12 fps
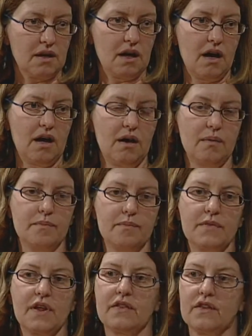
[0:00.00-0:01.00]

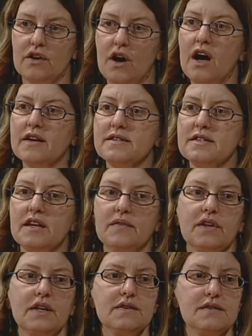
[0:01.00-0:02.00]
the cost
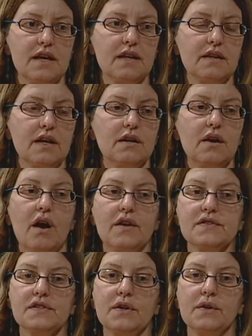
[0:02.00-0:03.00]
savings, and then
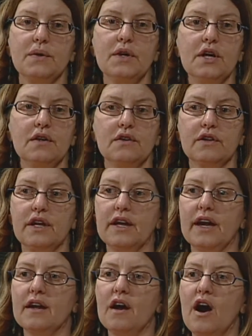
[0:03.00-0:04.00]
also looking at,